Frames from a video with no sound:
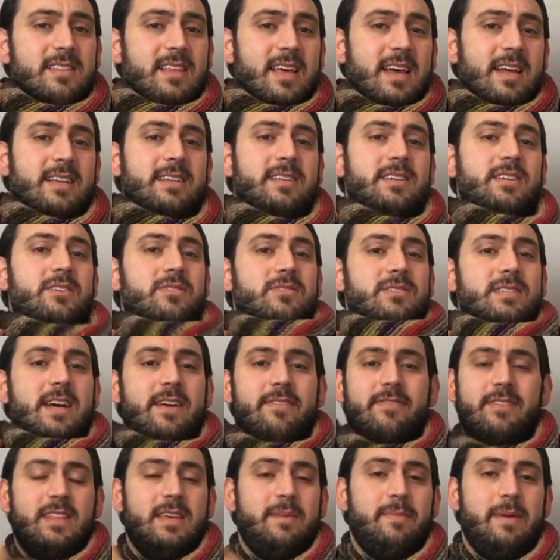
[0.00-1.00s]
then you'll
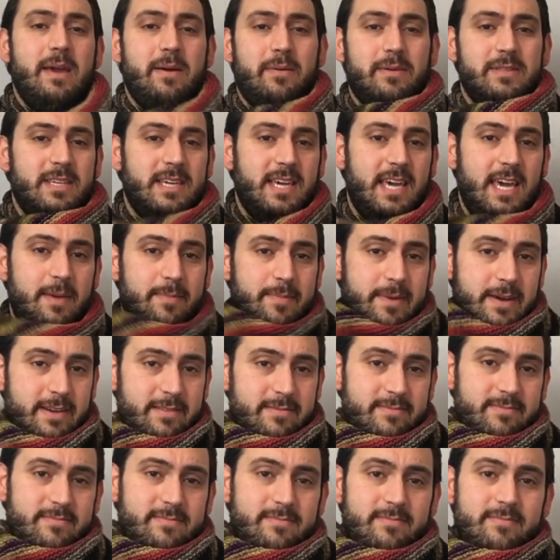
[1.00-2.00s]
definitely be able to keep
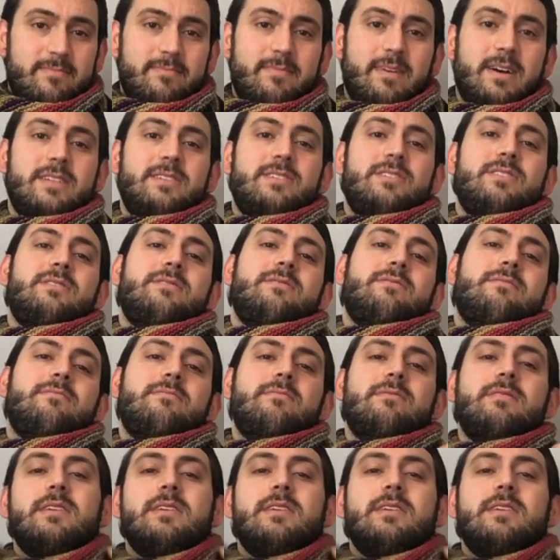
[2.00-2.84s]
it much